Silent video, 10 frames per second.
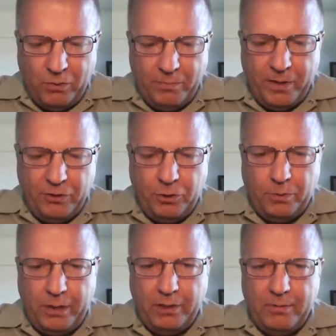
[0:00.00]
Uh, we've been
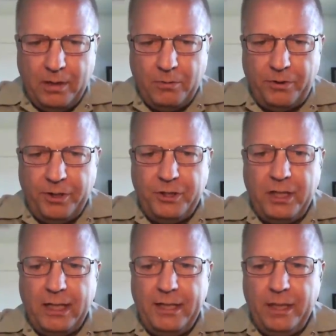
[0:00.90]
toying around with
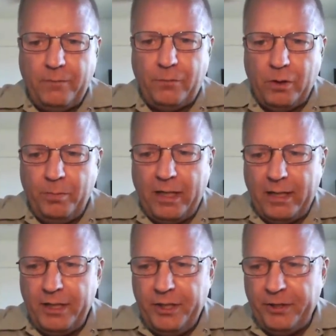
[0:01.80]
this idea for
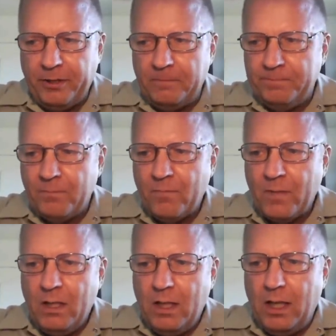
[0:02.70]
about a year.
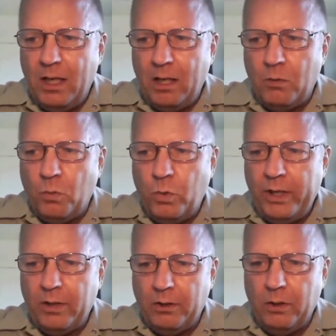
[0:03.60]
Uh,
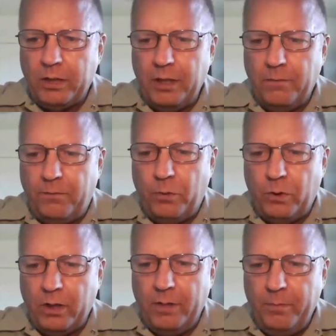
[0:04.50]
we are looking
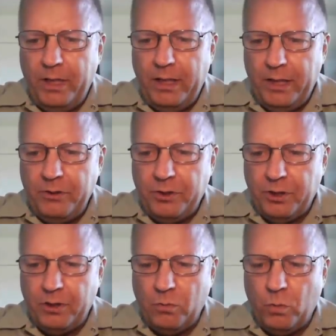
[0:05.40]
for a
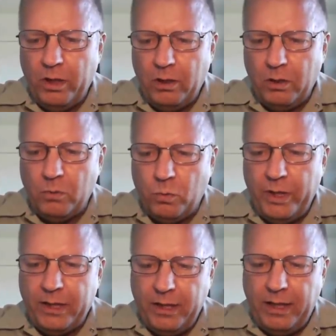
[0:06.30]
means where
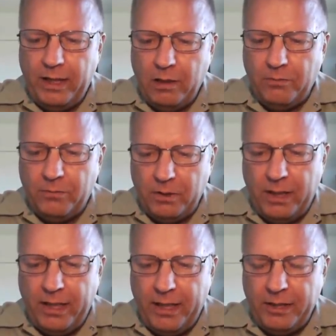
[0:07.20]
we can have
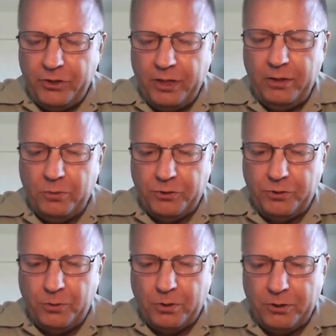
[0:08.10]
a single
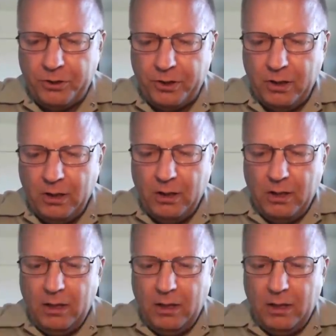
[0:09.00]
source